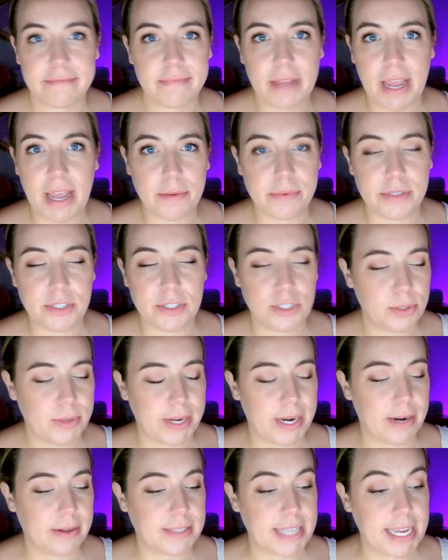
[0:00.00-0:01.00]
would do
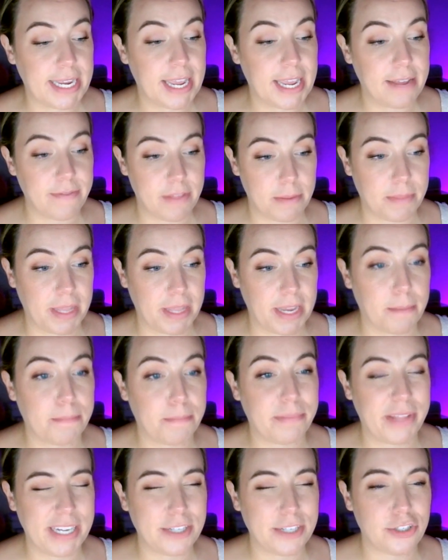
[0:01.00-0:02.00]
it is I gave them like a
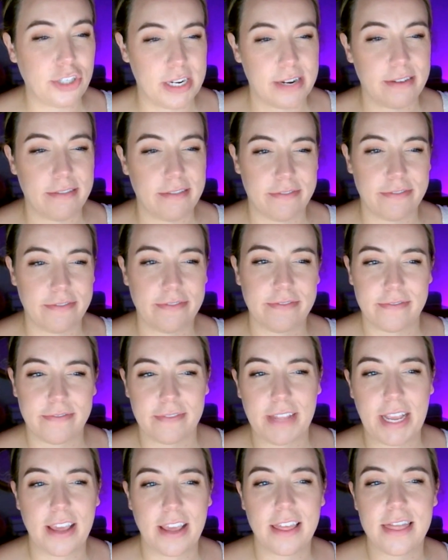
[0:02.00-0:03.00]
blank sheet of
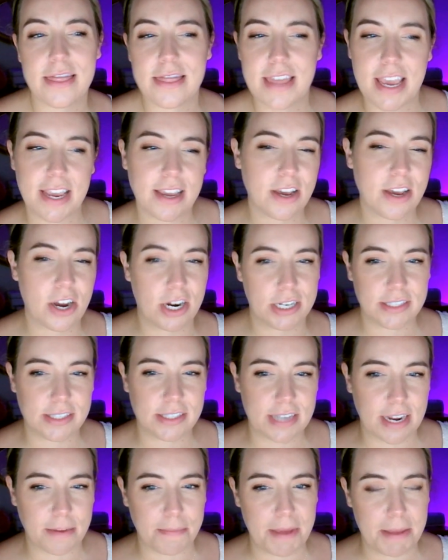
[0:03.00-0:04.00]
like thick
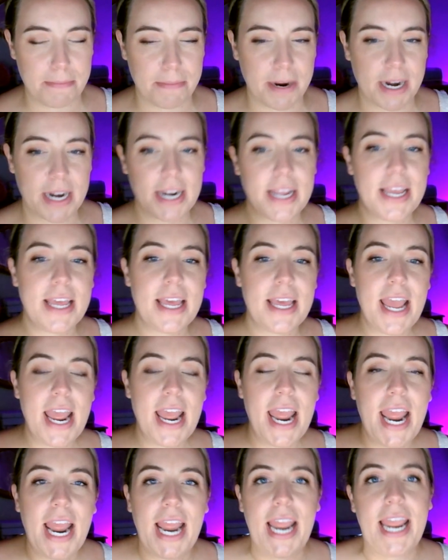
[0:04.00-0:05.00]
cardstock paper,
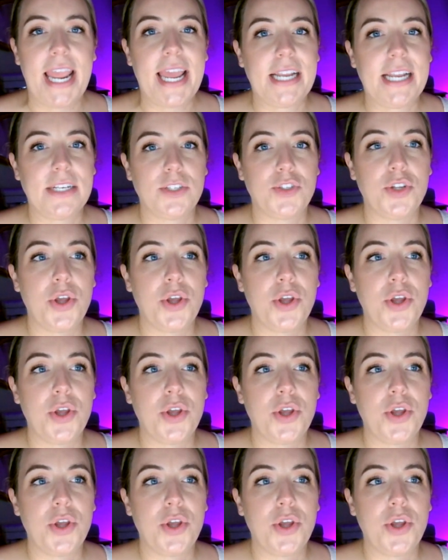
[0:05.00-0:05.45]
and